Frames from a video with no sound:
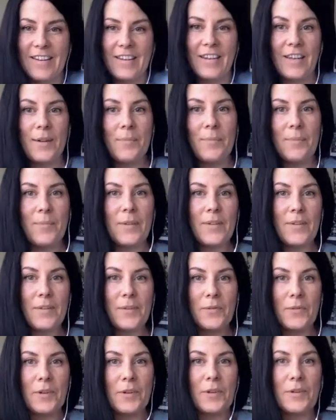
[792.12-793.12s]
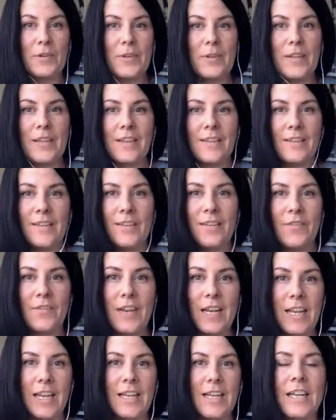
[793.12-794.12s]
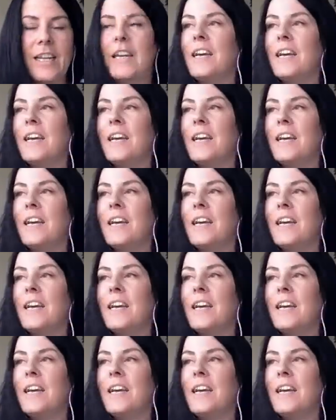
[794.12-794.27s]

yep, this is real. This is fatty.